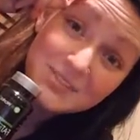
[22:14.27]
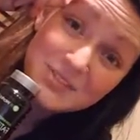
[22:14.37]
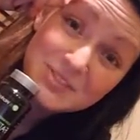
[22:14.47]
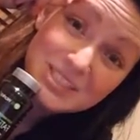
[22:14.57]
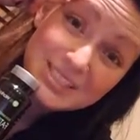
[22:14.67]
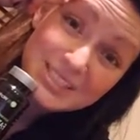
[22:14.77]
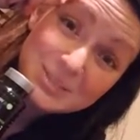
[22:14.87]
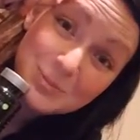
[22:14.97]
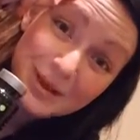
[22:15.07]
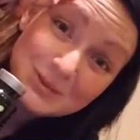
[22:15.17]

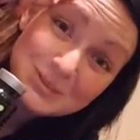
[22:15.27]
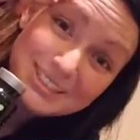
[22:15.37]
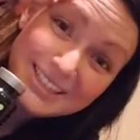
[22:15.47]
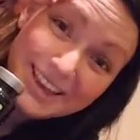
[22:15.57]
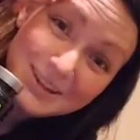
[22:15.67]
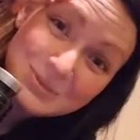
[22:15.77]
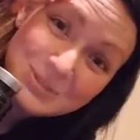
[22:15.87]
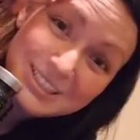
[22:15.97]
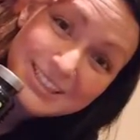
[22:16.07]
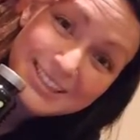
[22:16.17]
56 pounds and
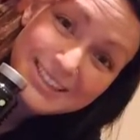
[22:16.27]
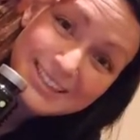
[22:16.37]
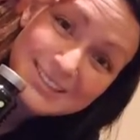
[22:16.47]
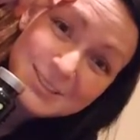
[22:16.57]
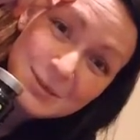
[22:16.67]
counting.